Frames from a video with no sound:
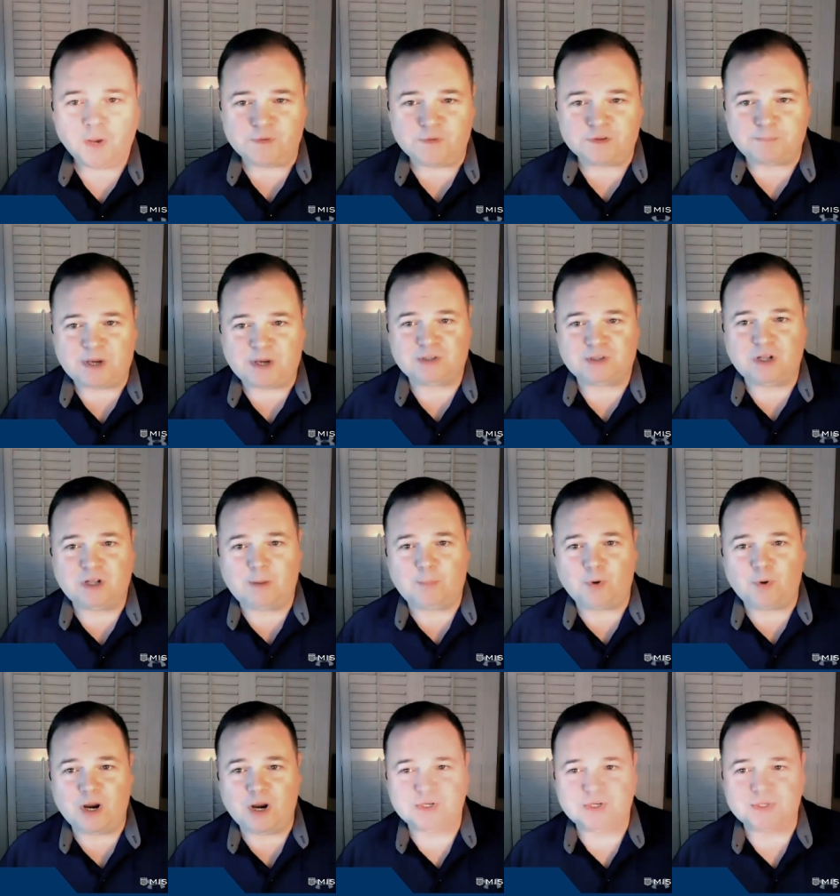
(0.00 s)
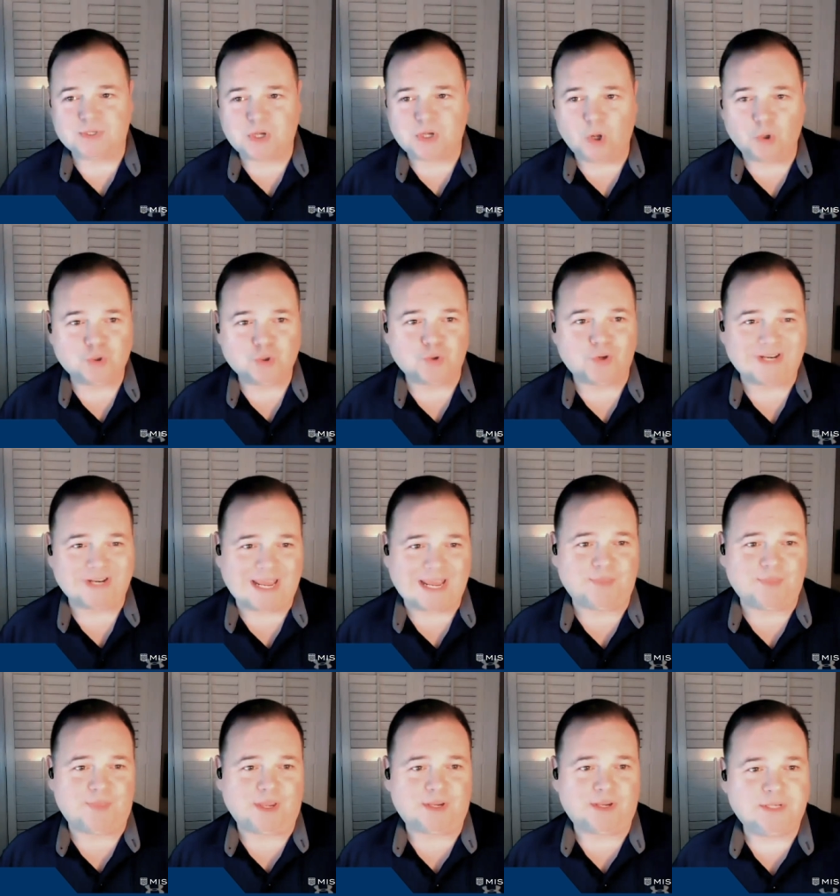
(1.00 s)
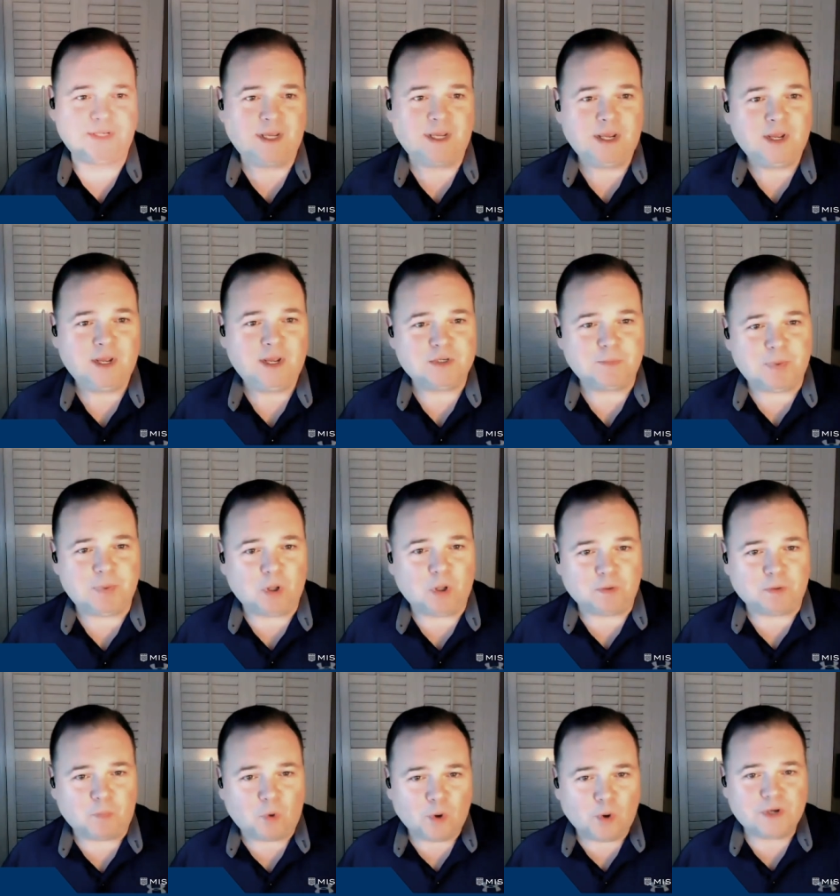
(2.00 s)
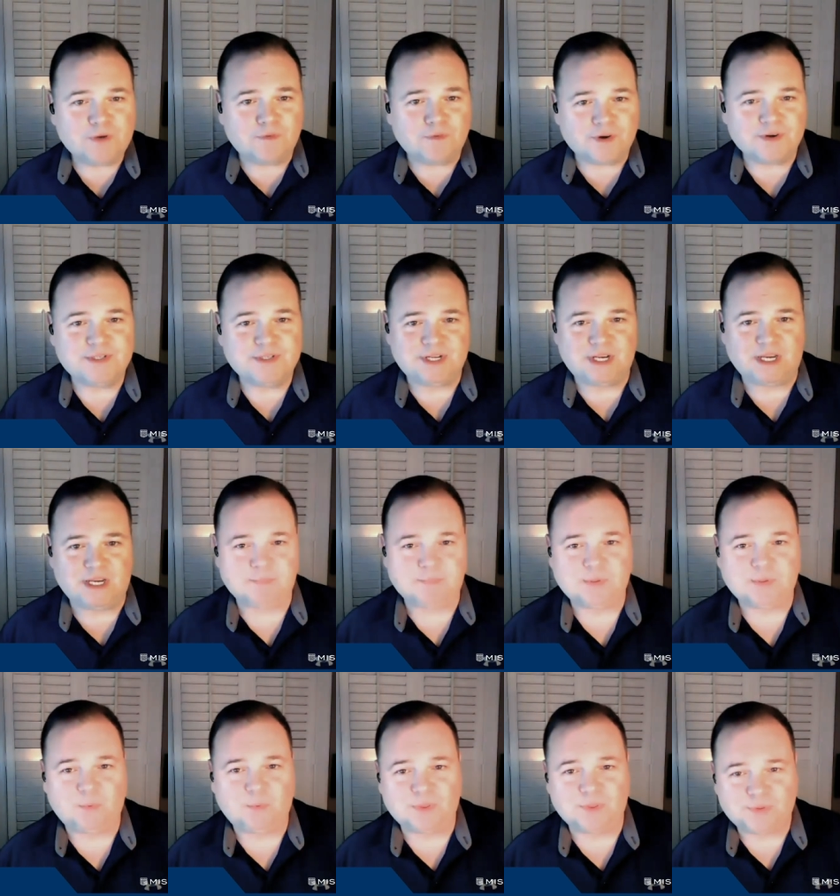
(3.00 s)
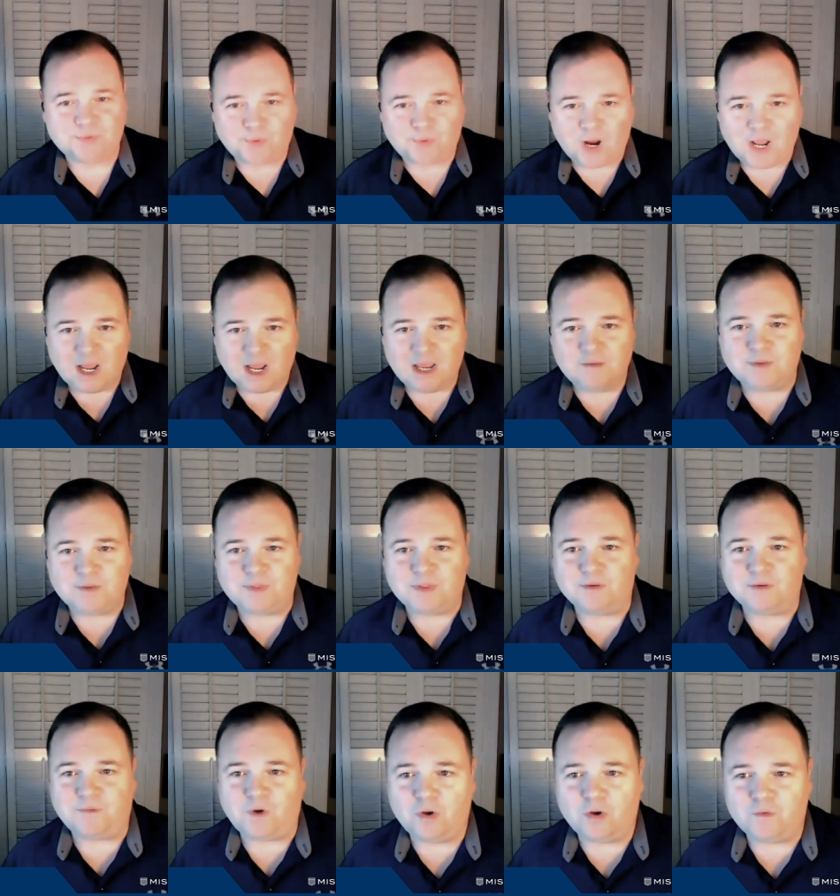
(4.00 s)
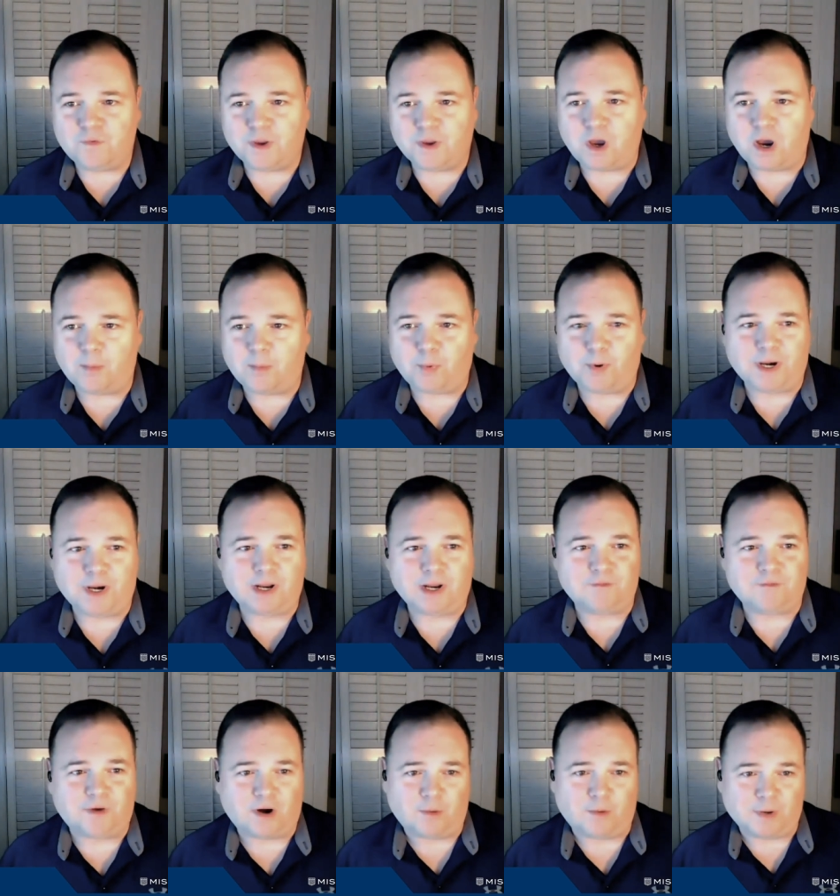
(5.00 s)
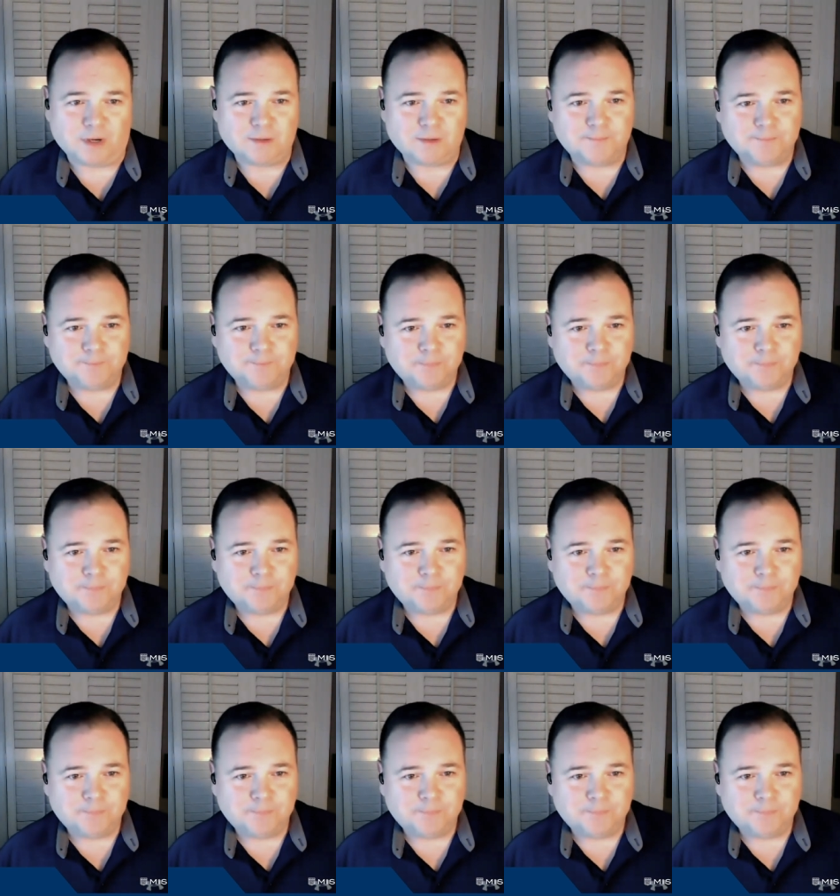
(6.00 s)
on the special operations, cultural, and ethics to build more diverse teams that will thrive in the evolving operating environment.